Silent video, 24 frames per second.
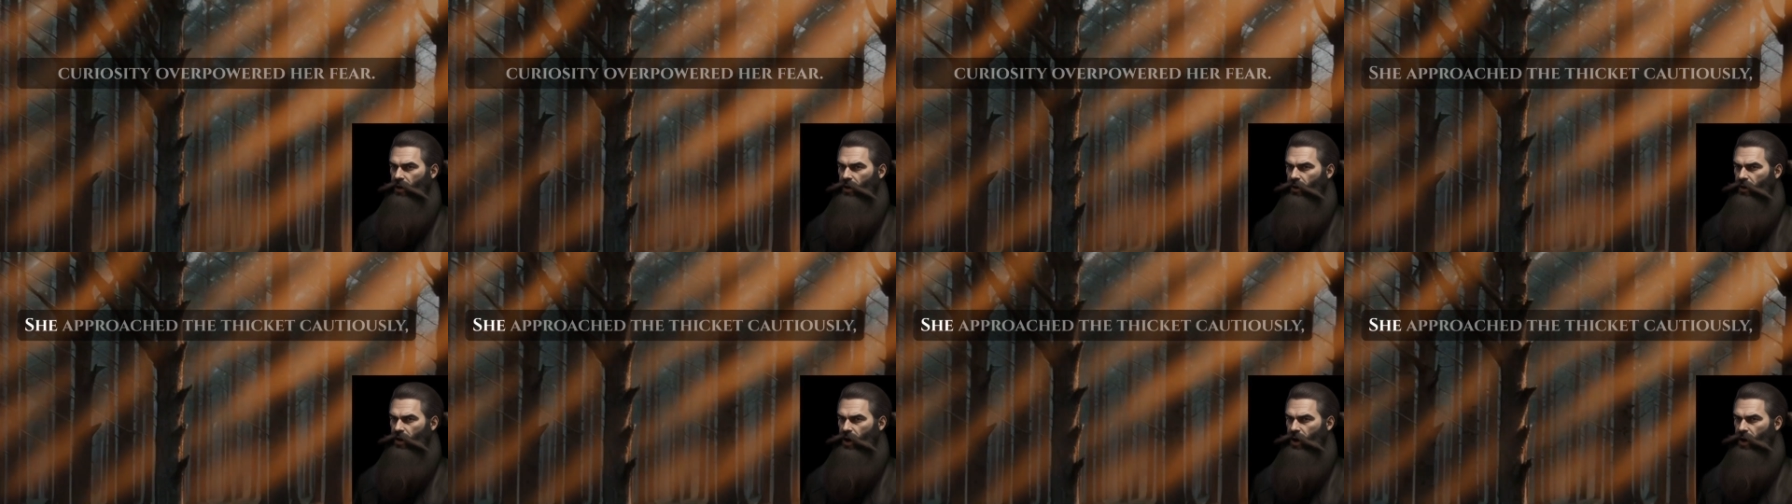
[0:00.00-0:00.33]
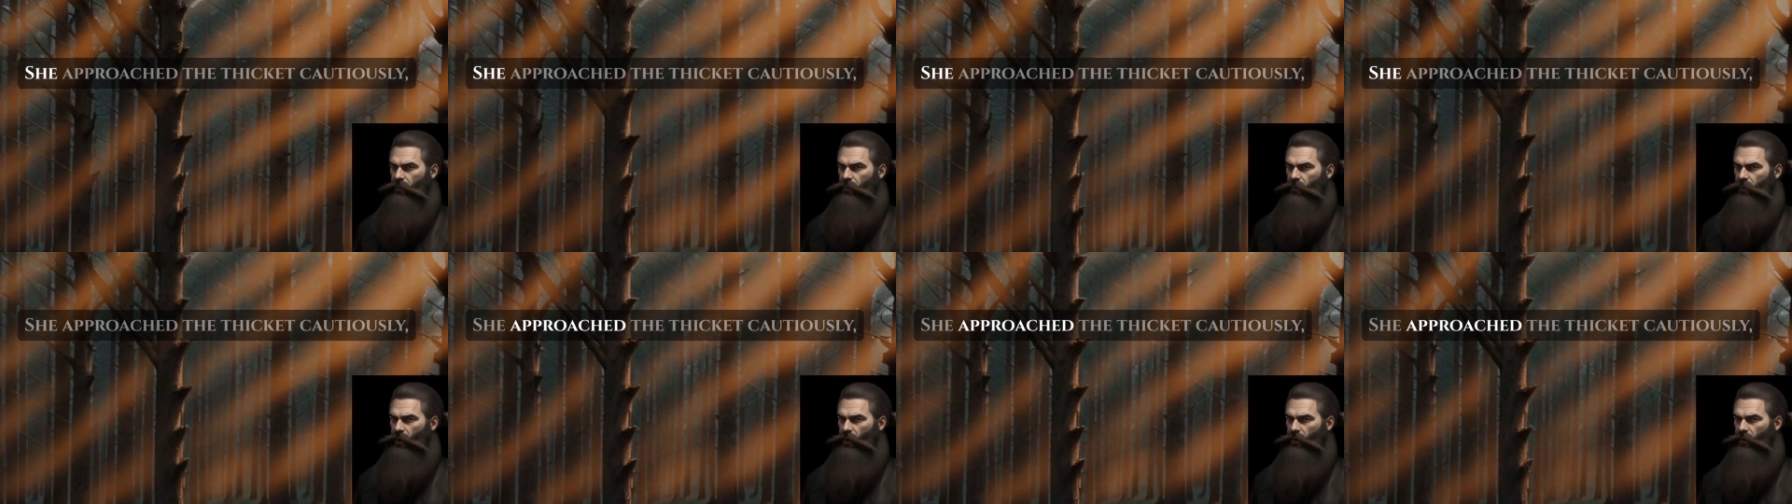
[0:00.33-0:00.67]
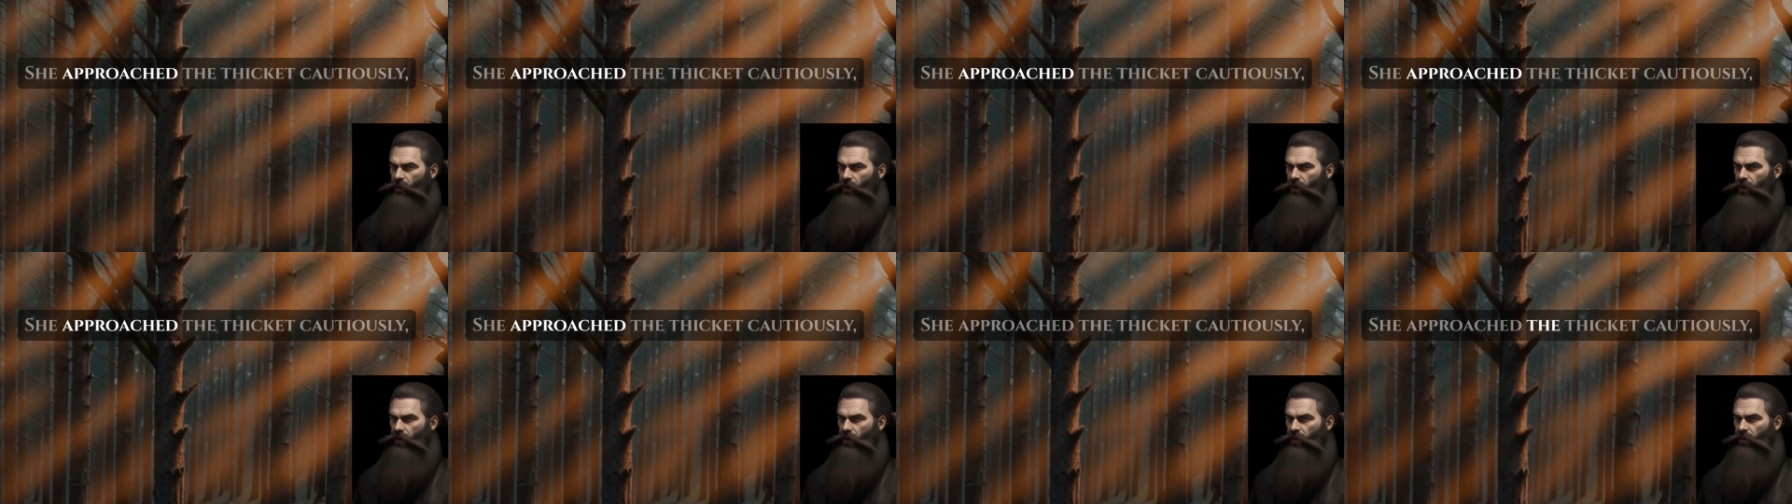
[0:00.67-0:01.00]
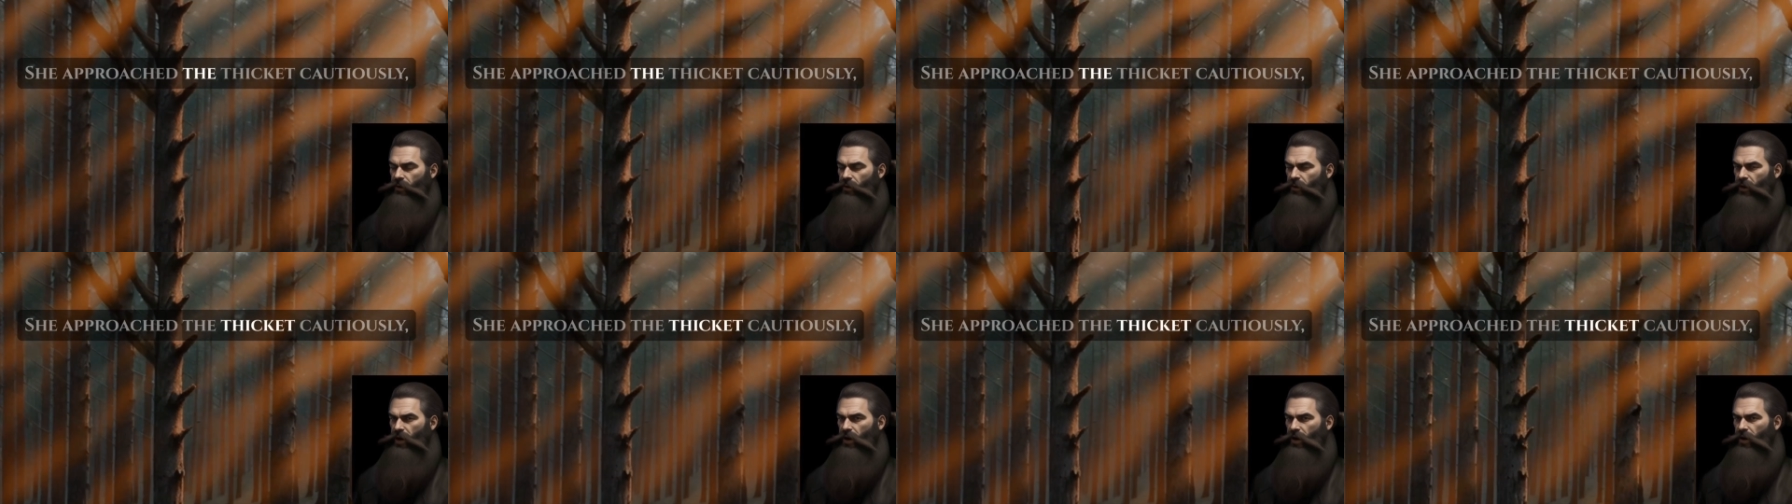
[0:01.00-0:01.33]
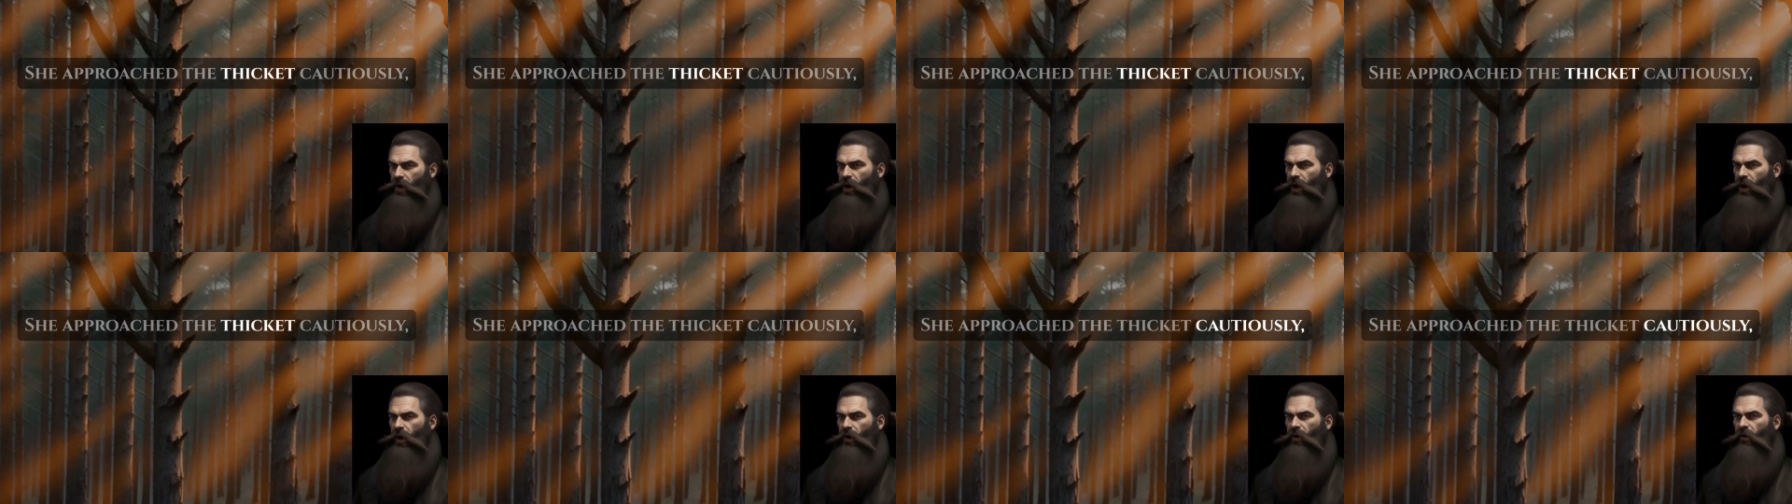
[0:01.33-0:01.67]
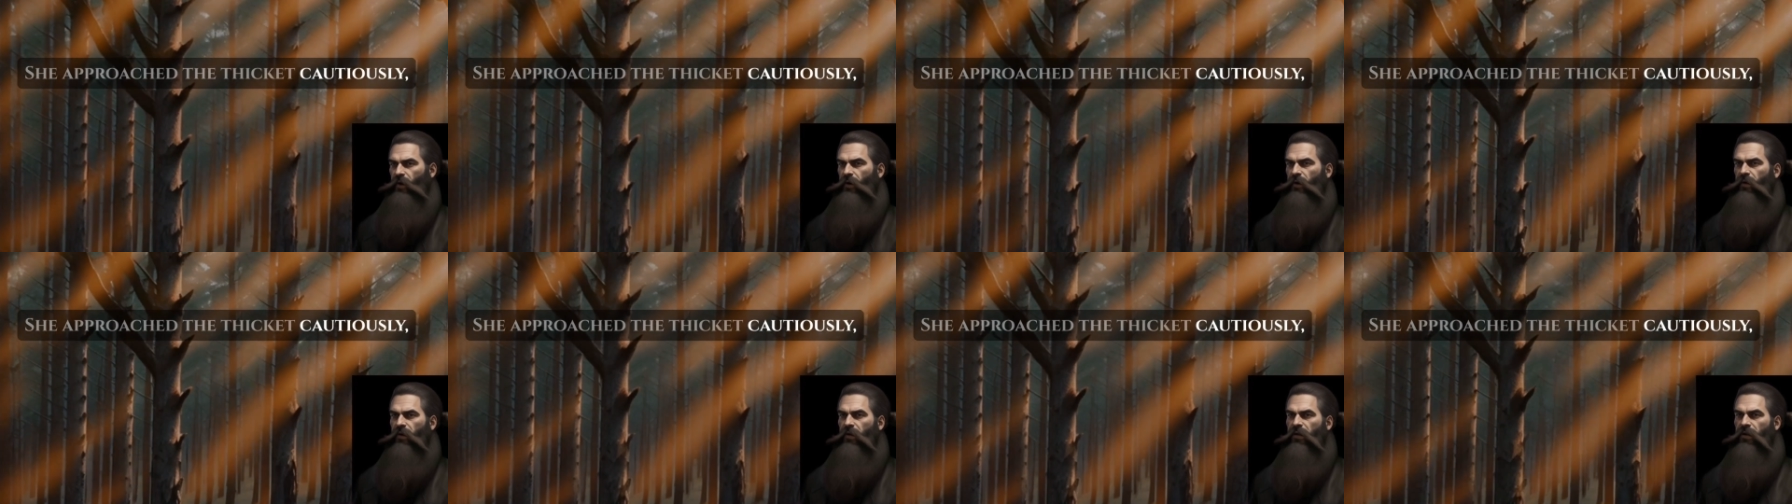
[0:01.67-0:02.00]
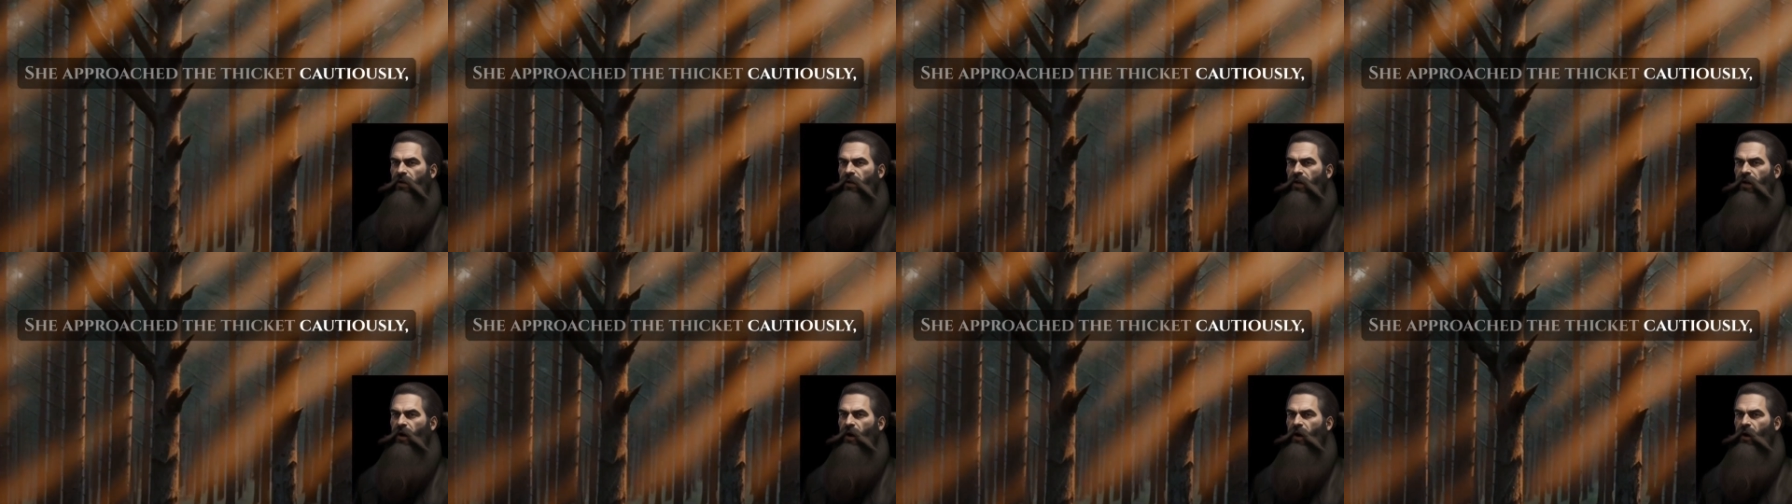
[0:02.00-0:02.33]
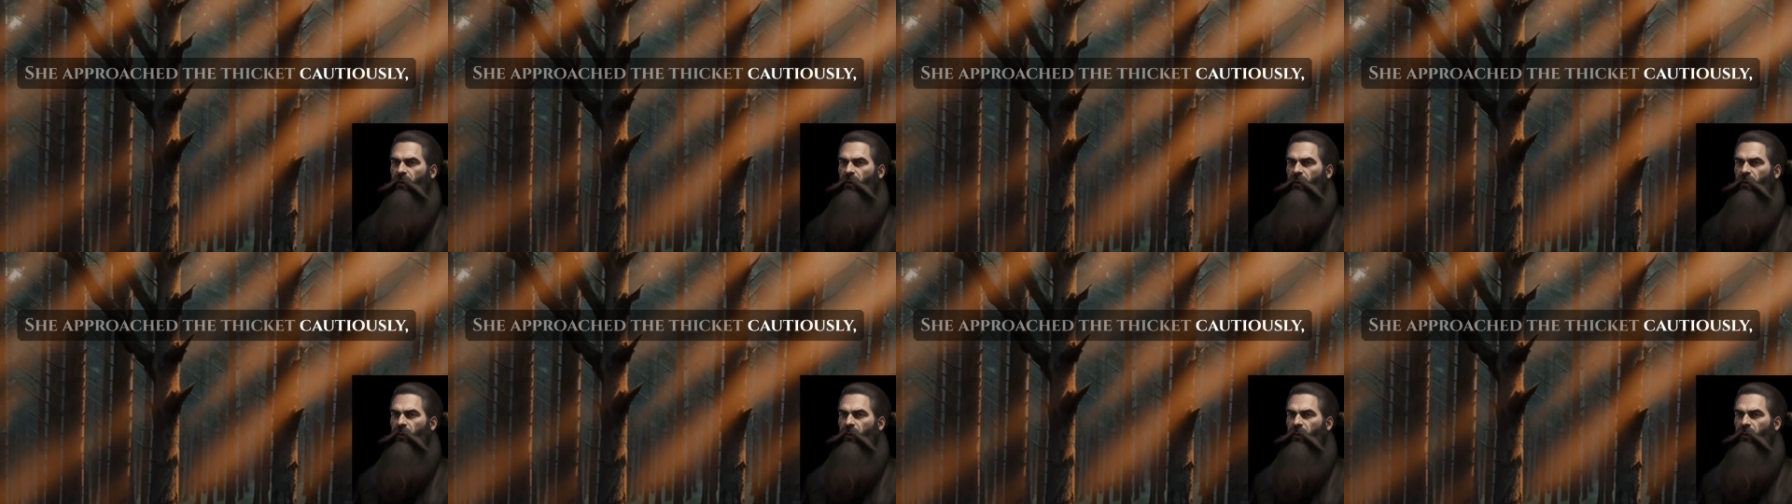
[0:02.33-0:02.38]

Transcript: She approached the thicket cautiously,